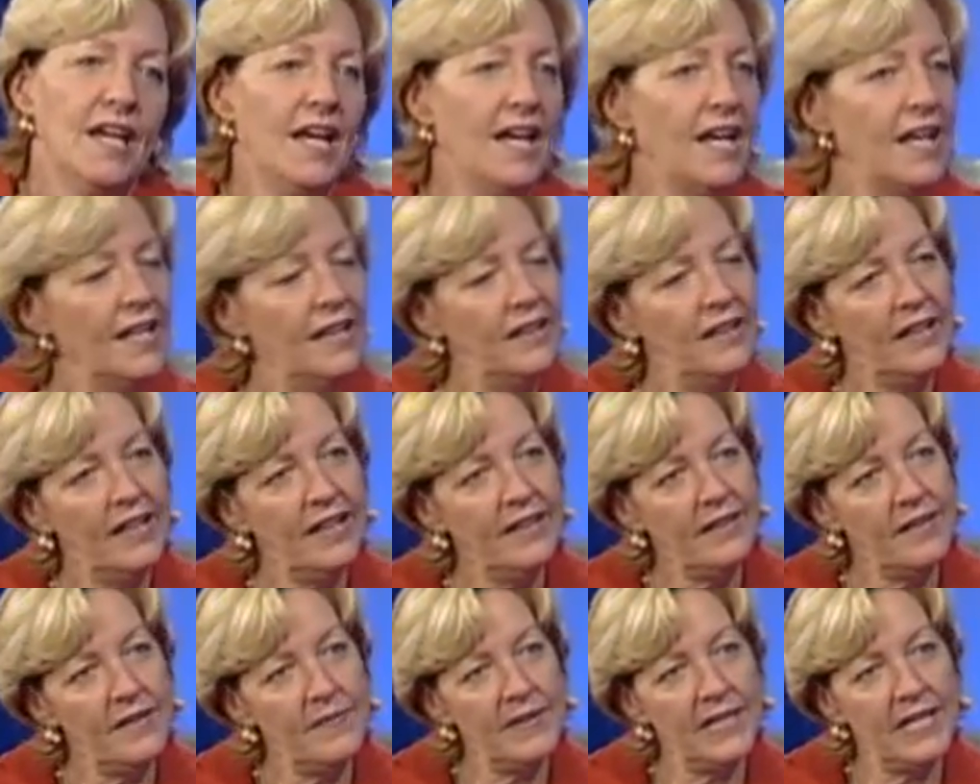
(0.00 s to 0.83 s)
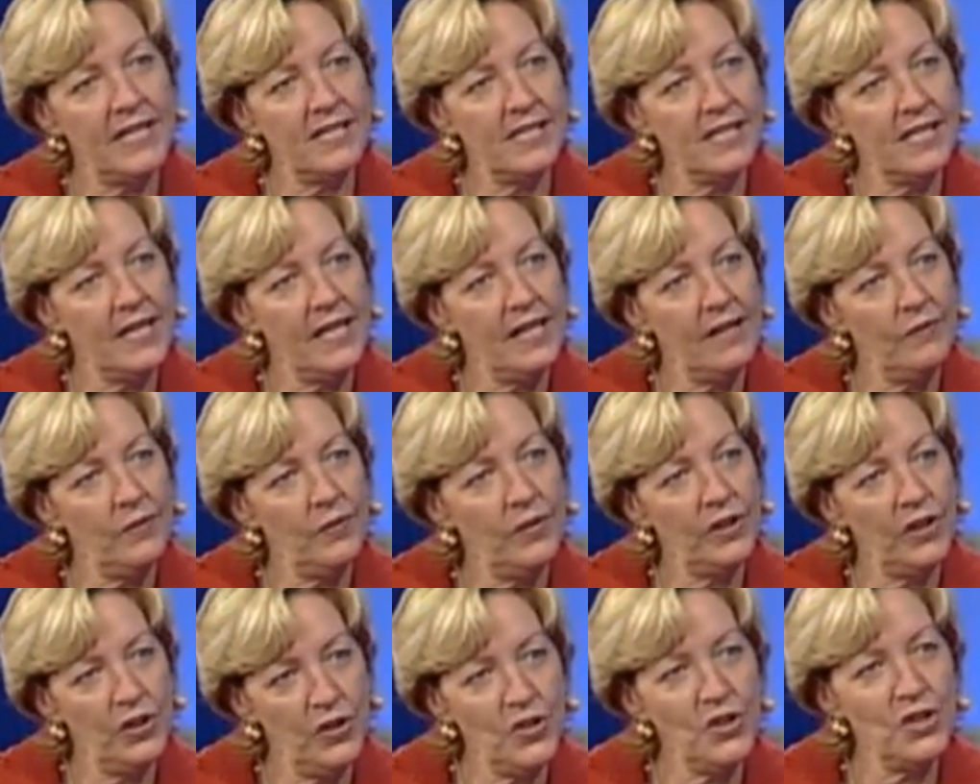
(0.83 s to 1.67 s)
And I look at them and I say,
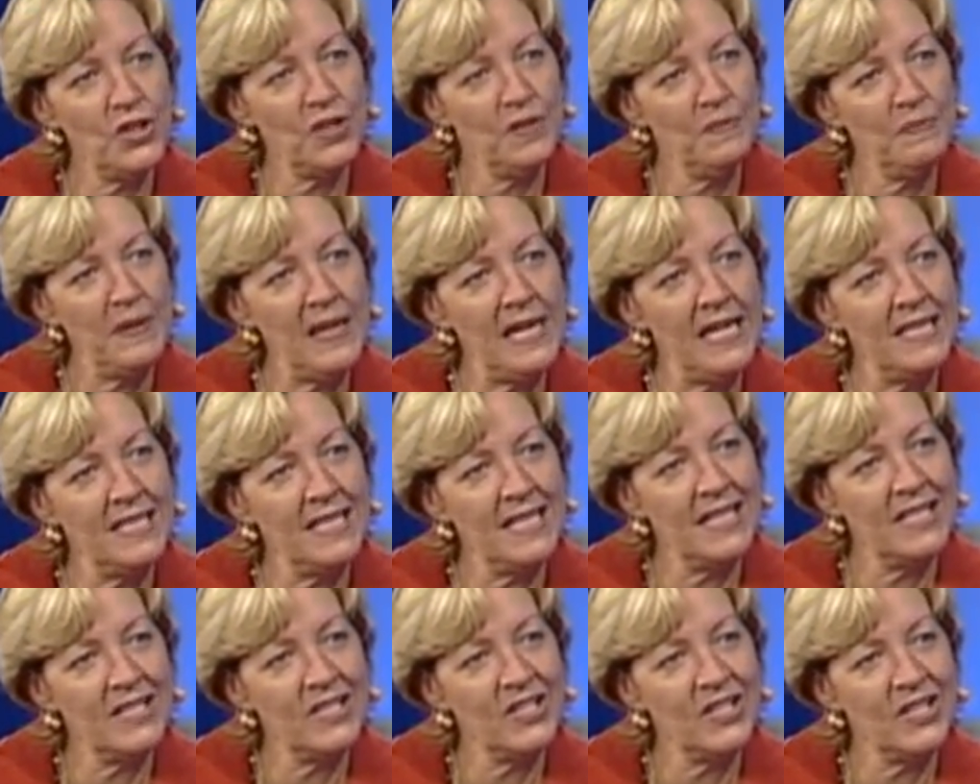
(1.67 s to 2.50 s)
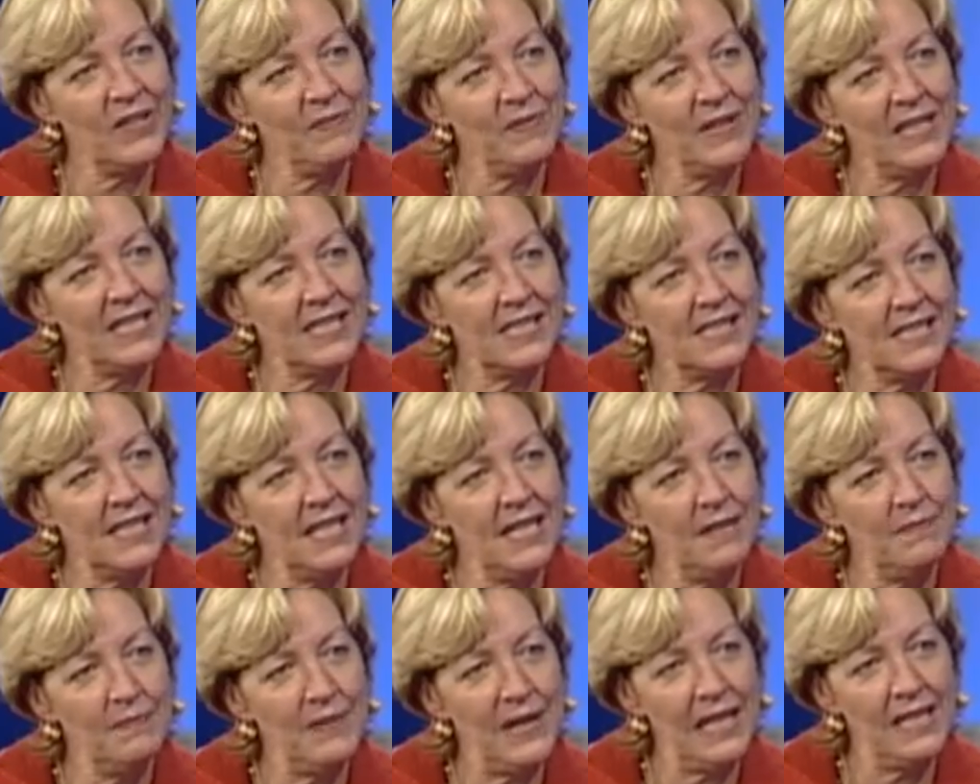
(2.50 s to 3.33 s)
well, you should pay attention, because
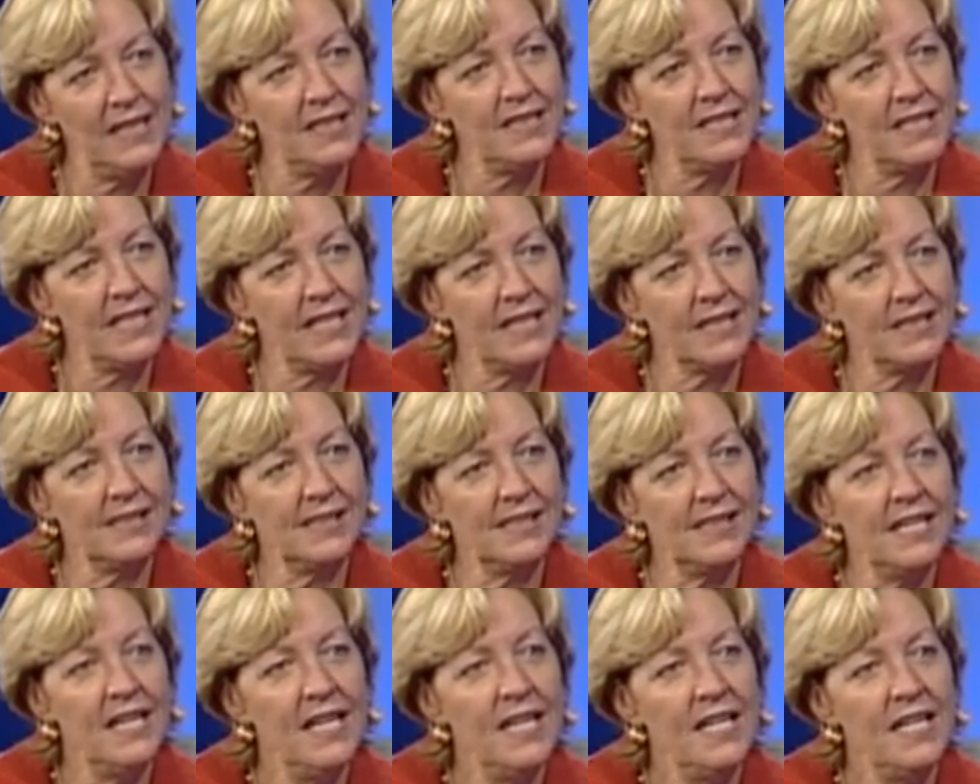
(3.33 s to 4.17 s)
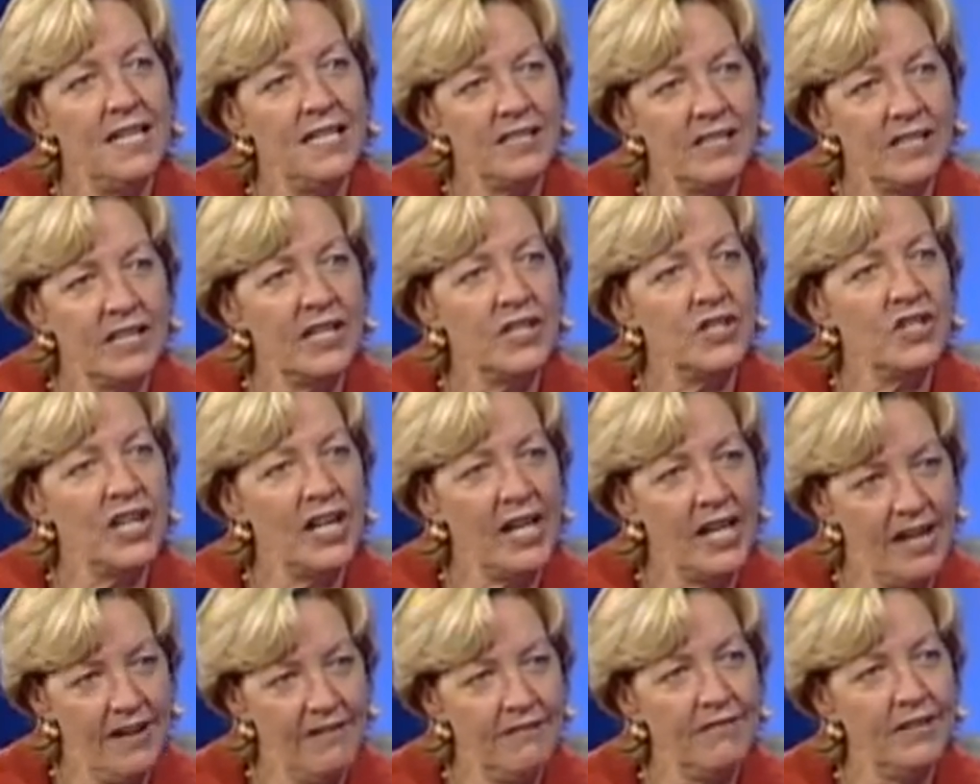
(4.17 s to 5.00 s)
politics is
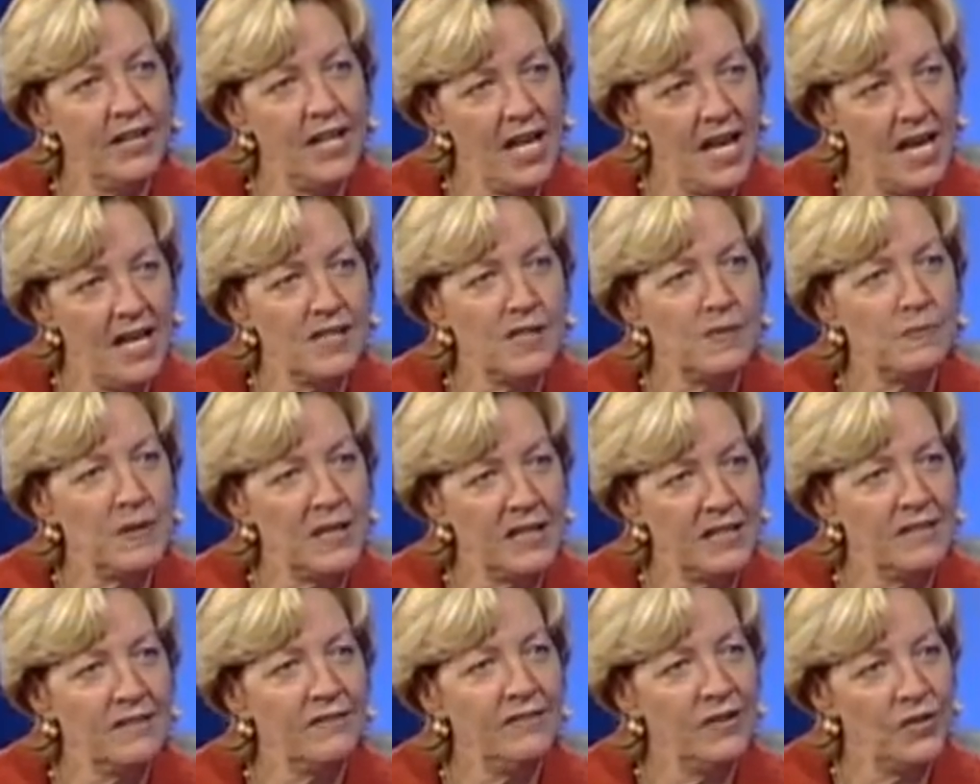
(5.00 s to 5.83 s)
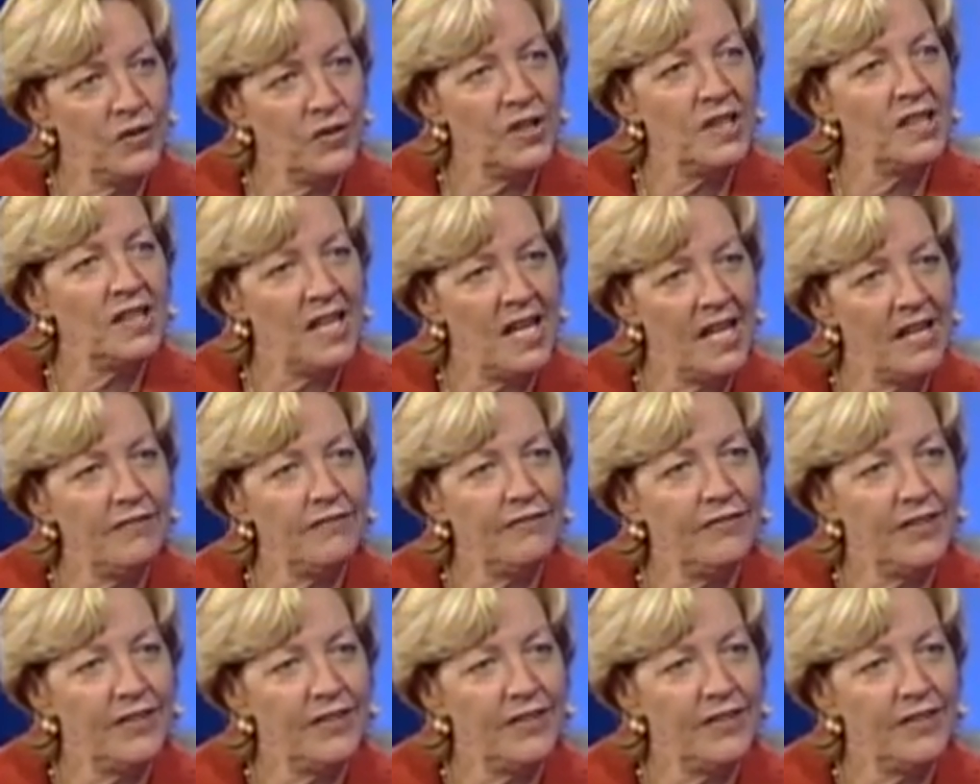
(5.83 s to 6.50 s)
touching every aspect of your life.